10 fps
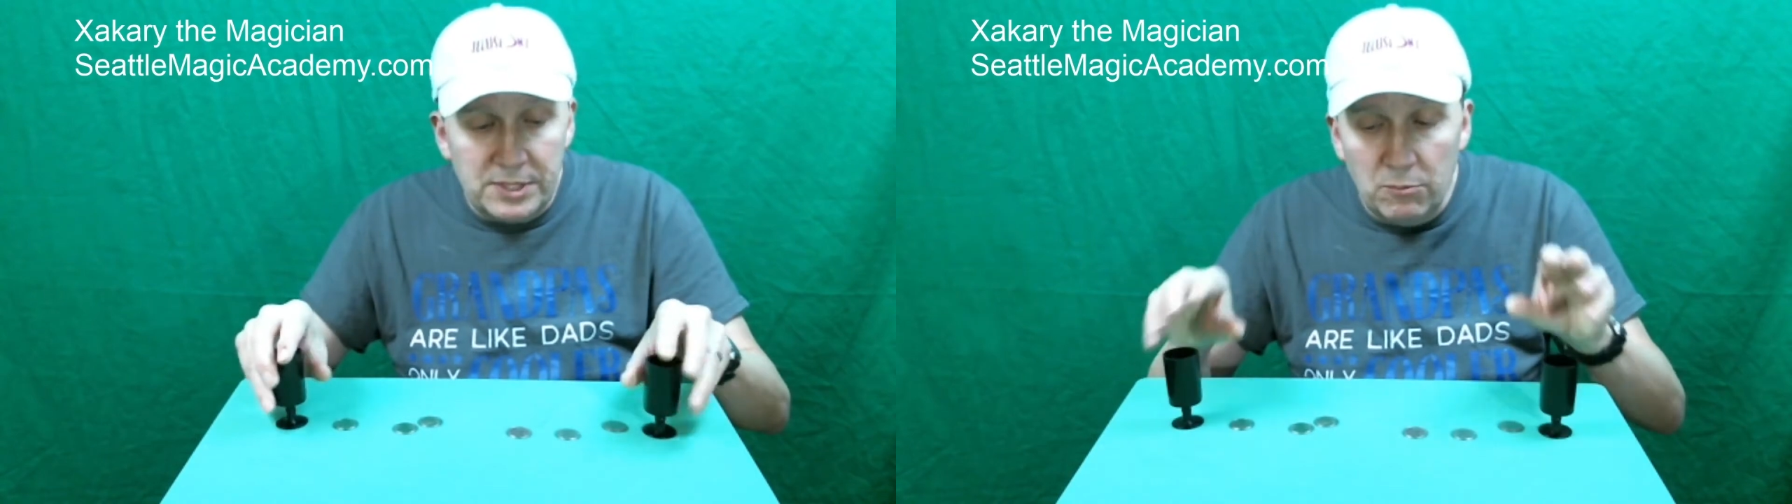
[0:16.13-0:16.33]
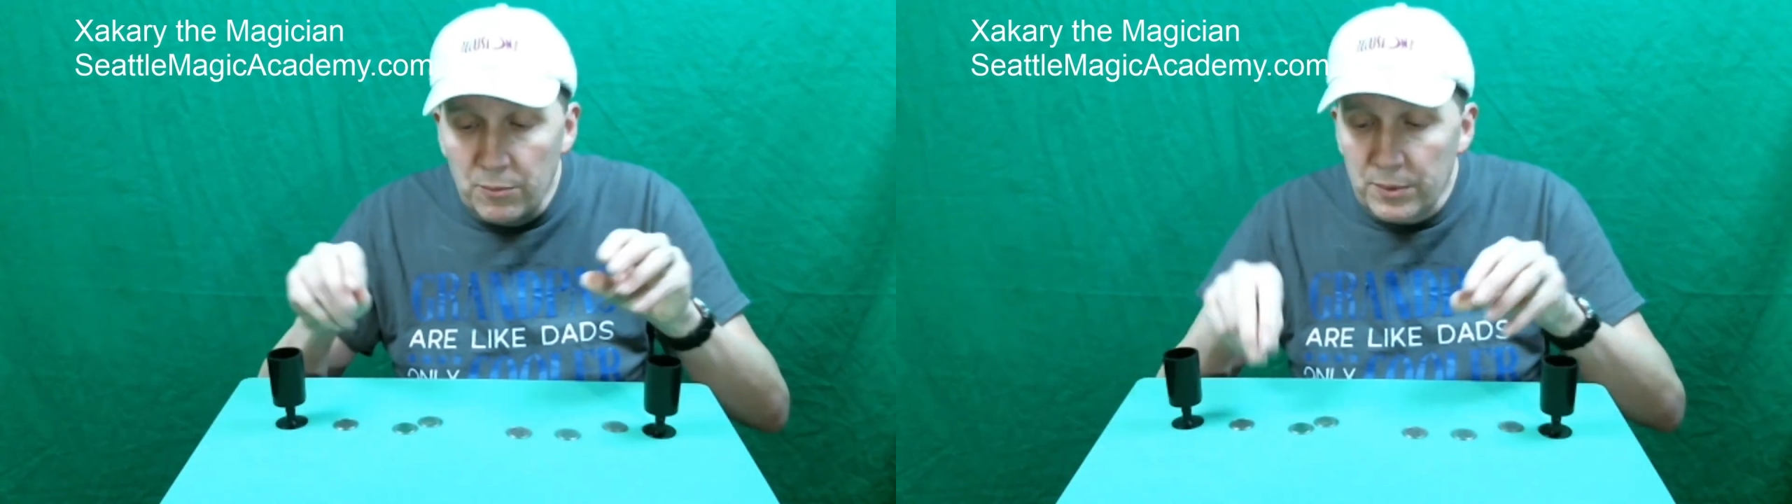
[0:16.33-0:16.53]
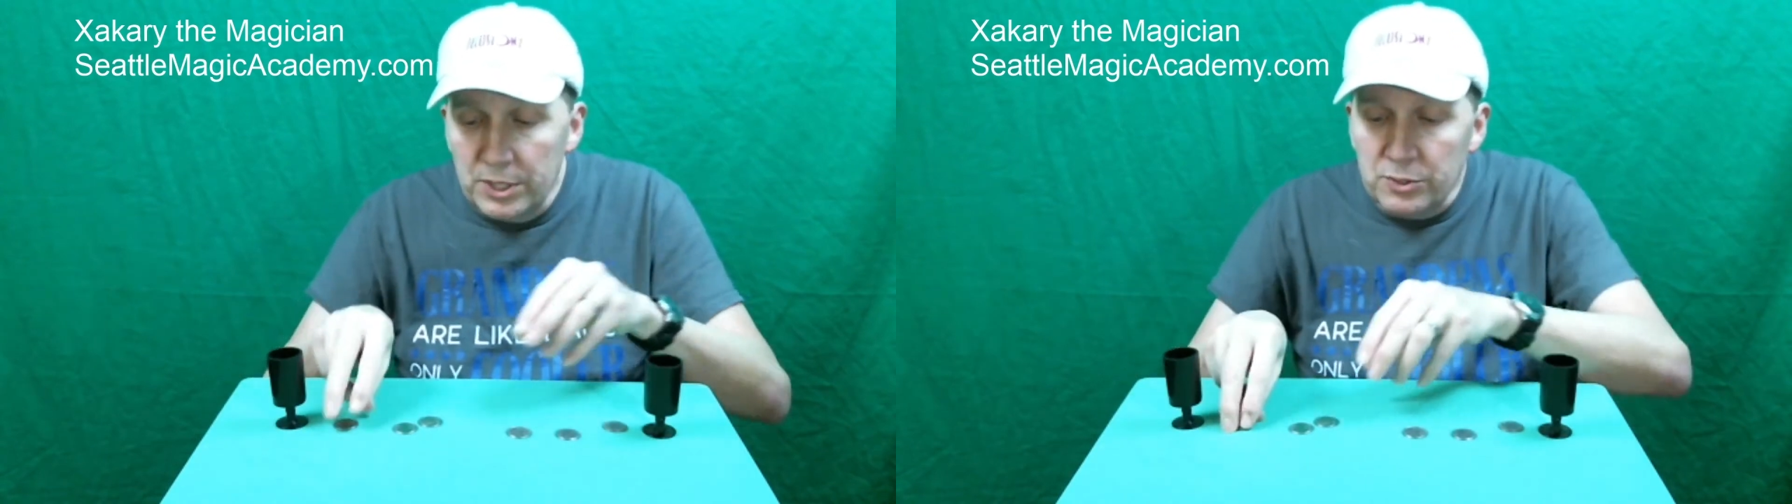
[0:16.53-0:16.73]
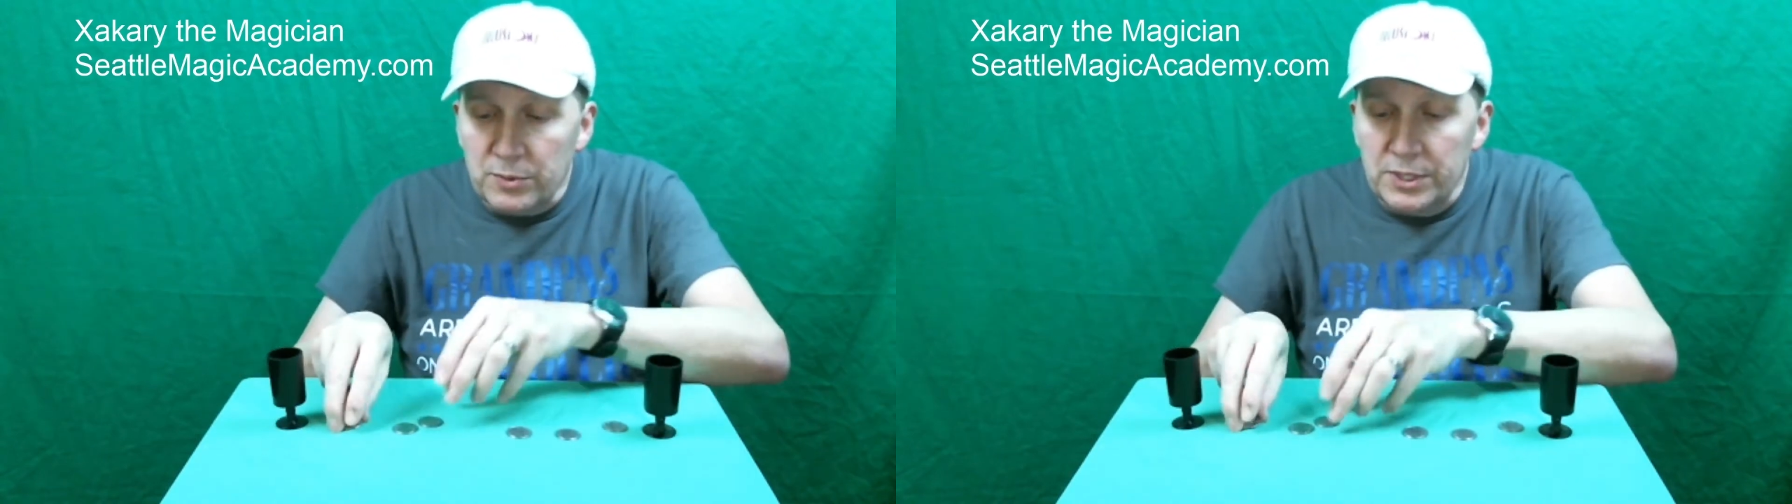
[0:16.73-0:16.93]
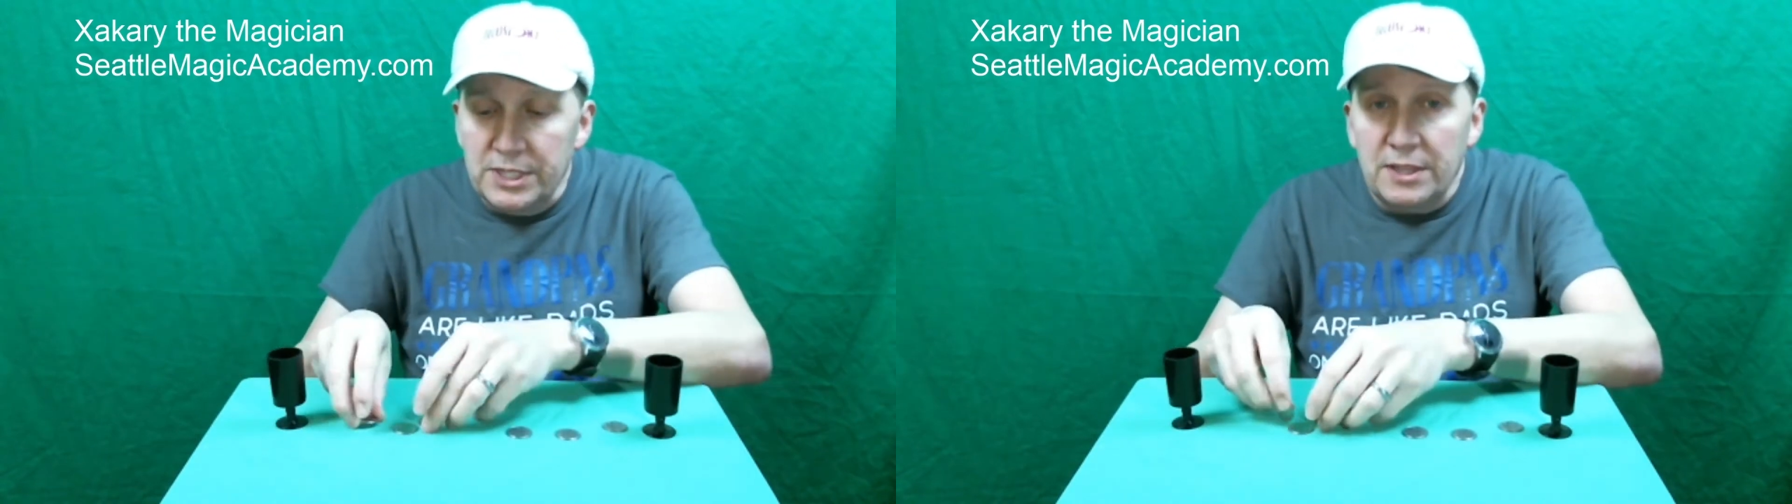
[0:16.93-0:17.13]
Now what we're gonna do is
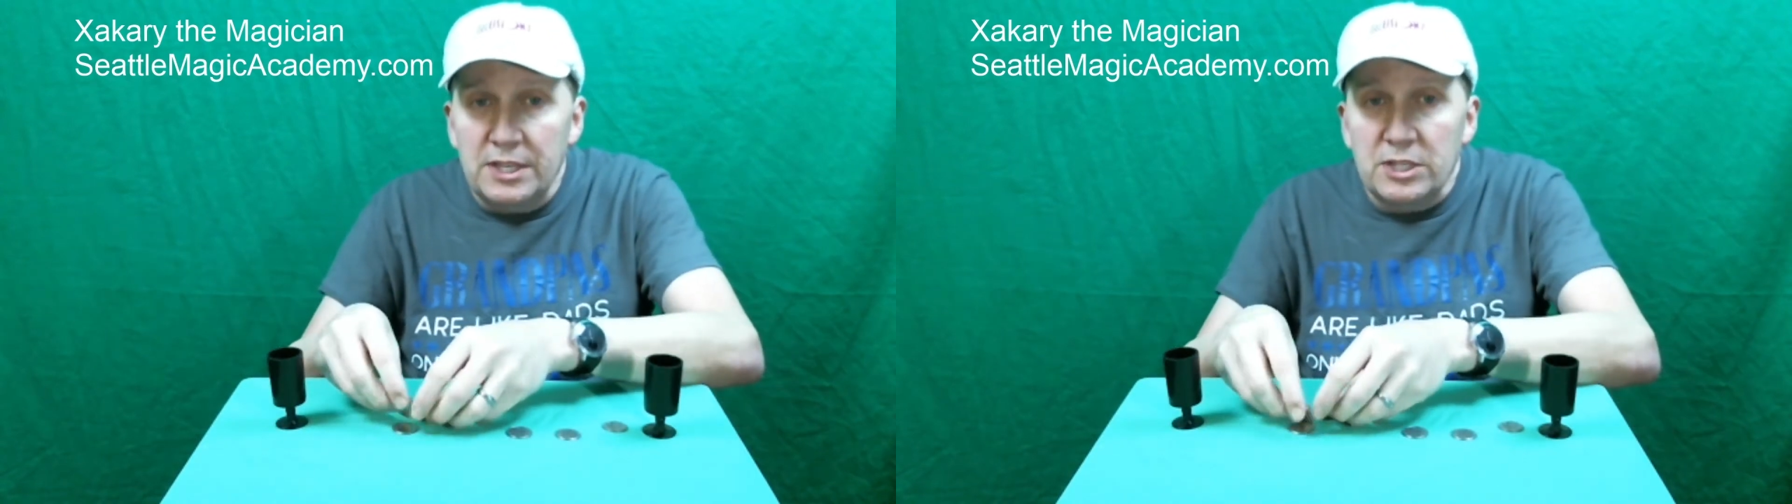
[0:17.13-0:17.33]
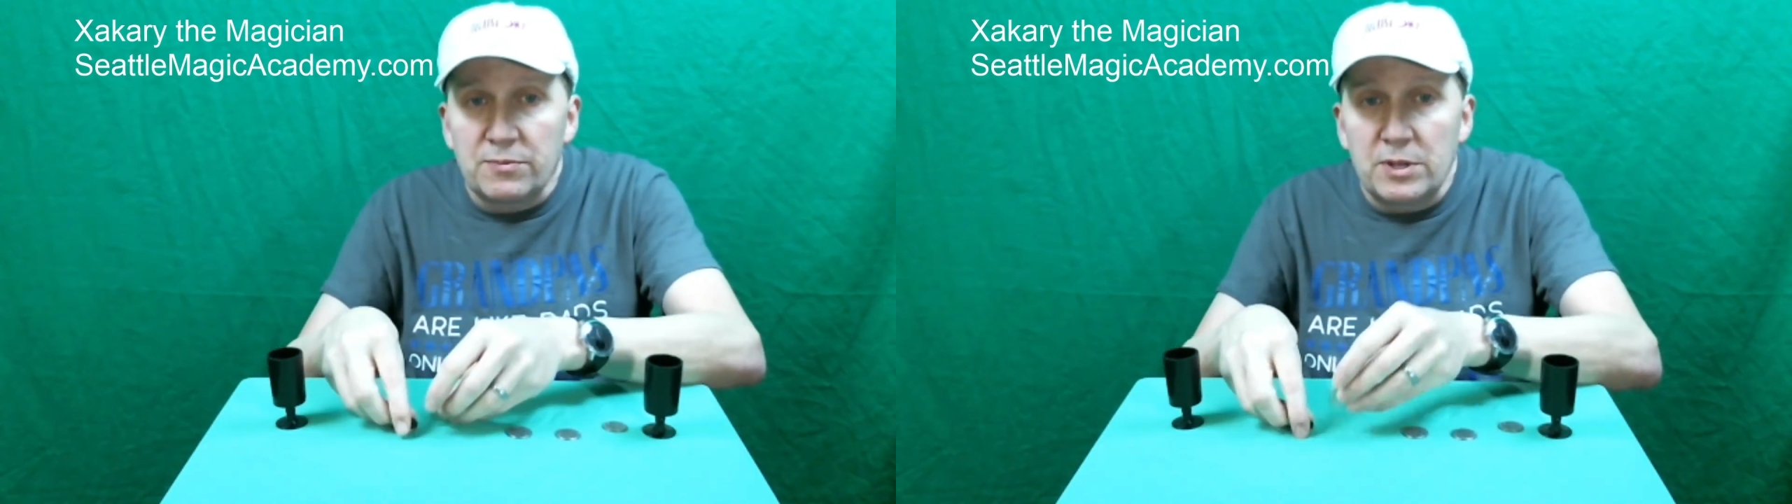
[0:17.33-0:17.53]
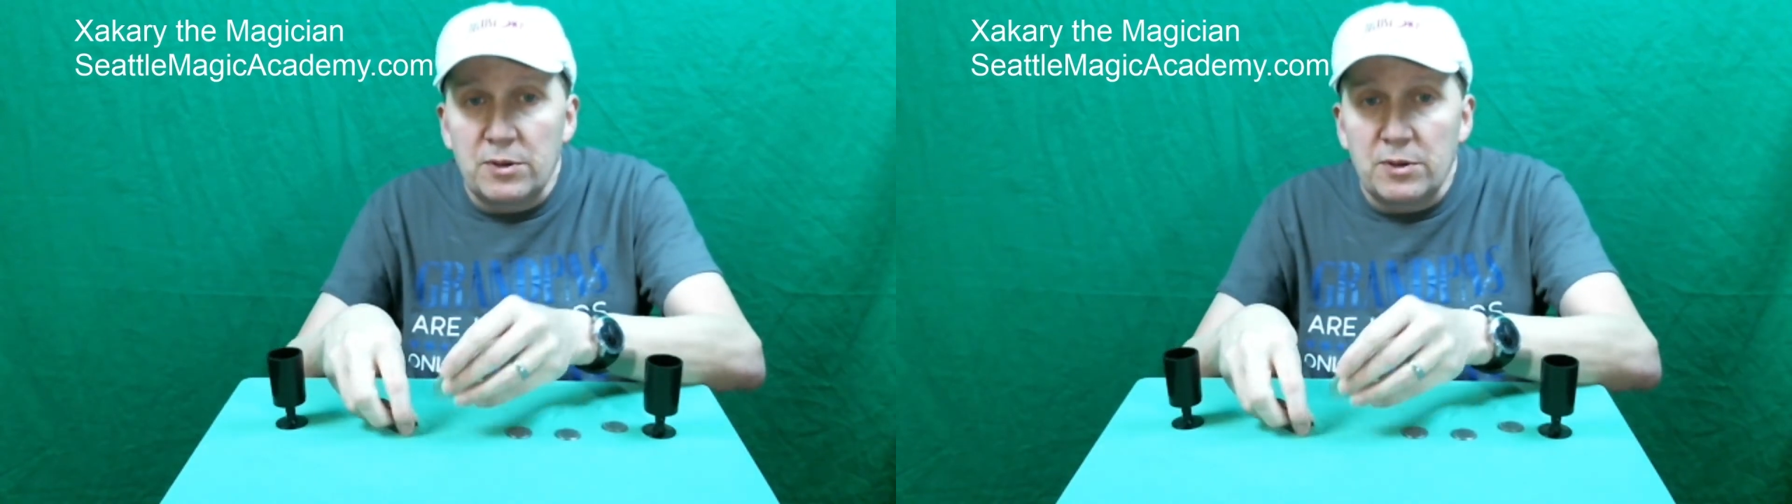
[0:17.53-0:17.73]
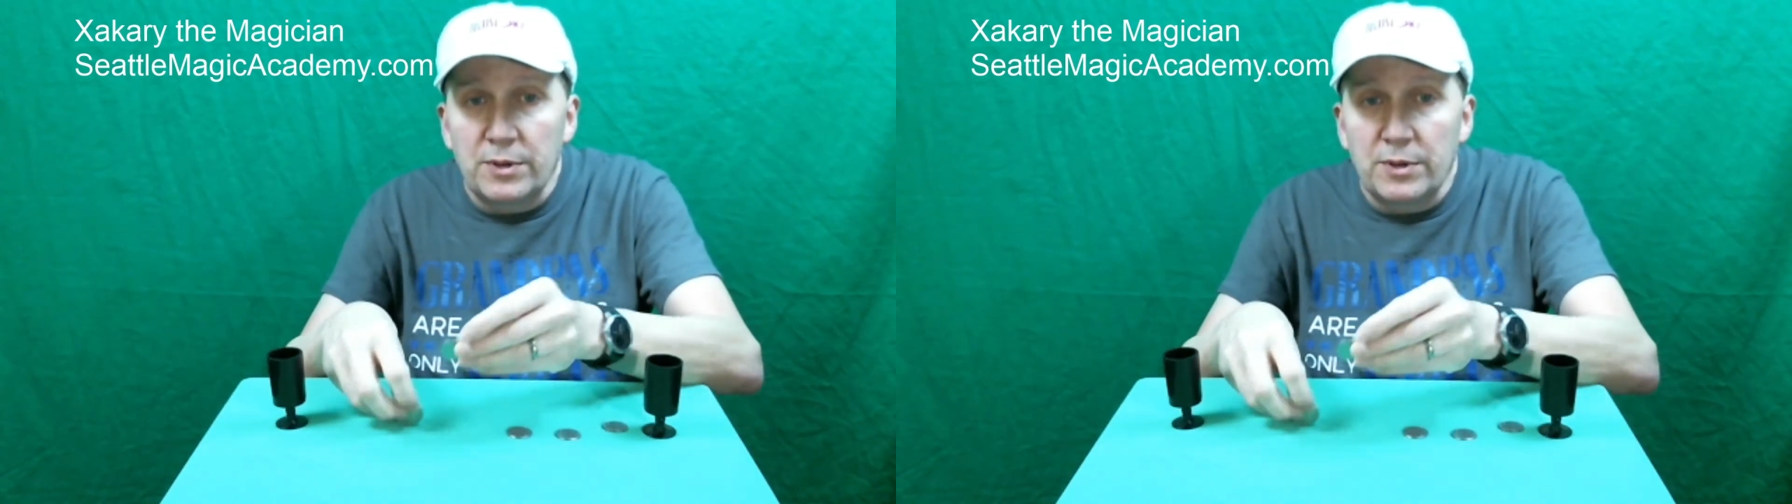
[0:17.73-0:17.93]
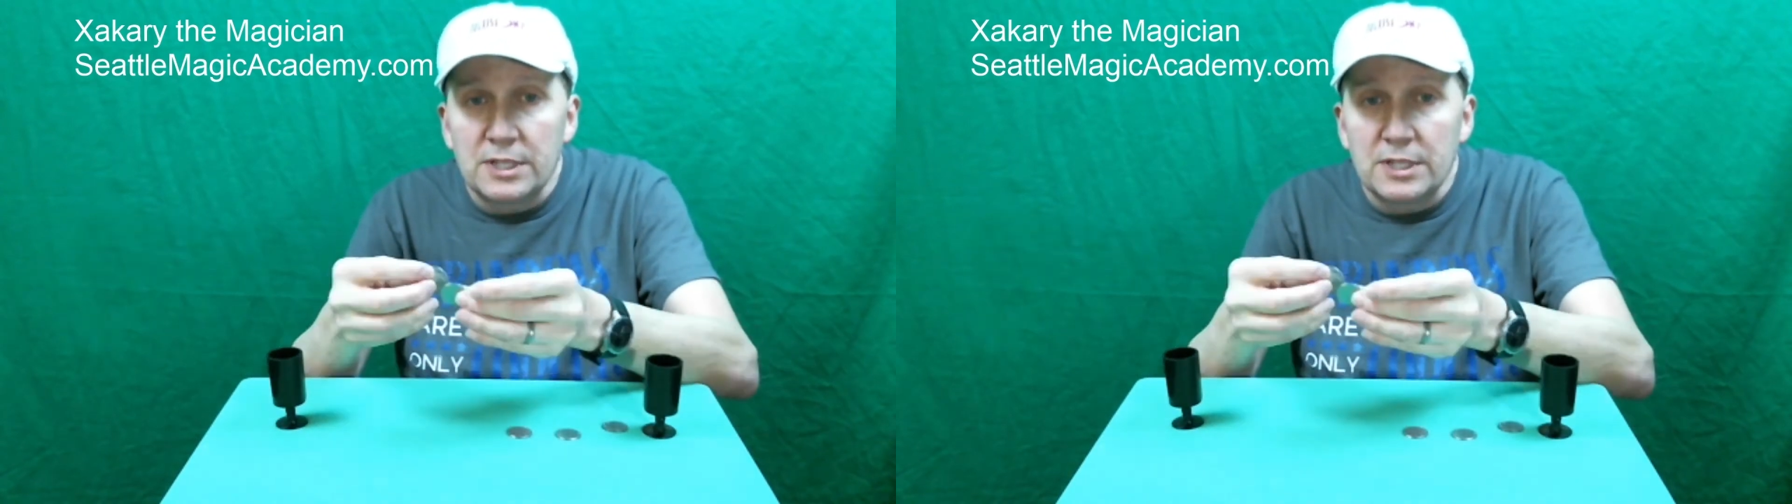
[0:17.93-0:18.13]
we're gonna take these three
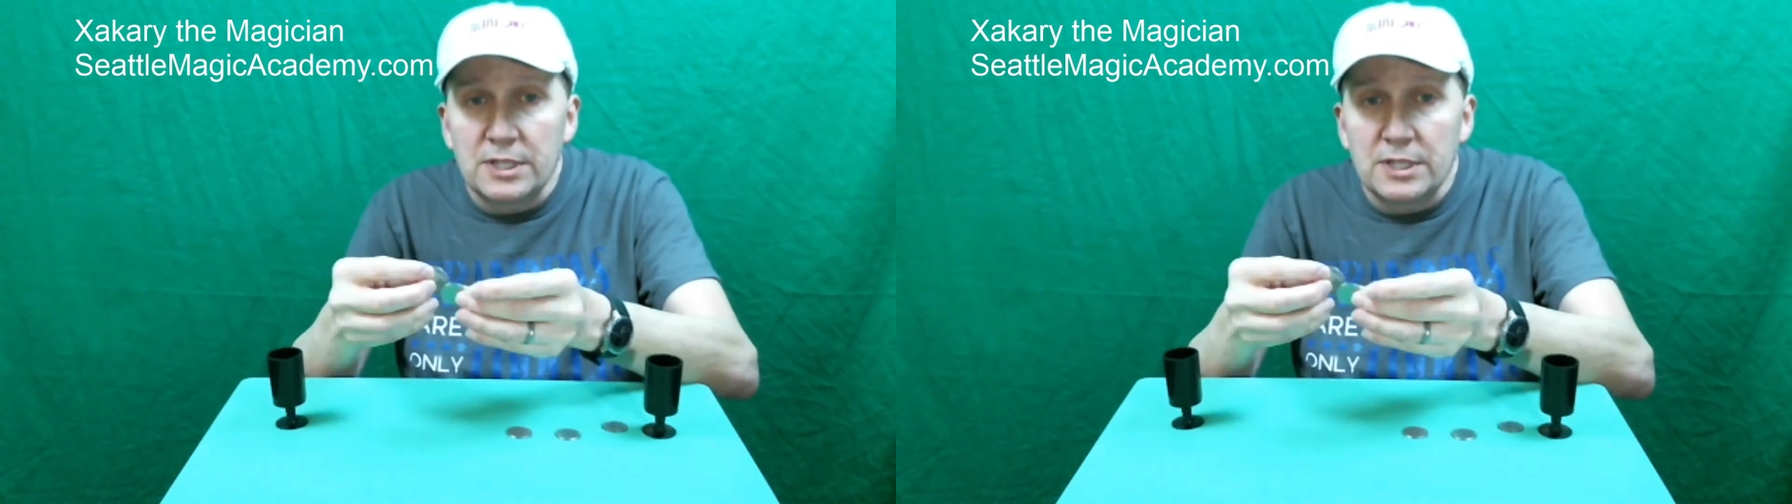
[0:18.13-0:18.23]
coins